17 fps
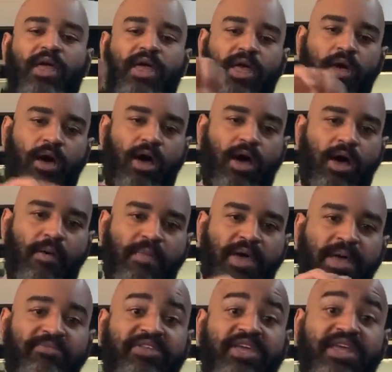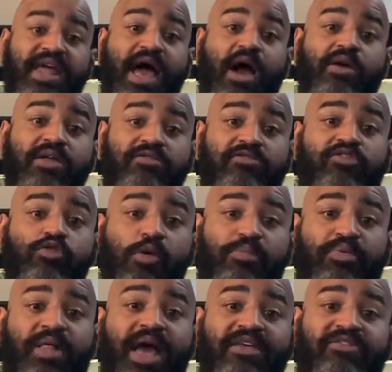empty it out into a
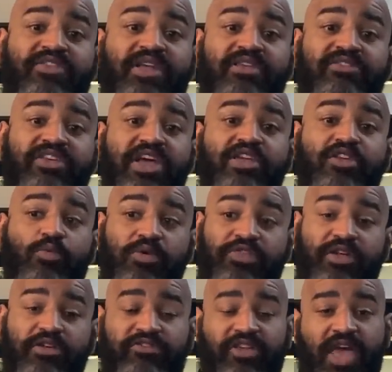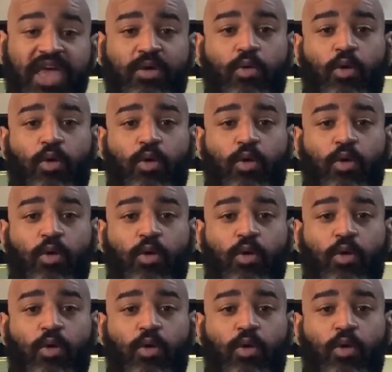plastic container with their tank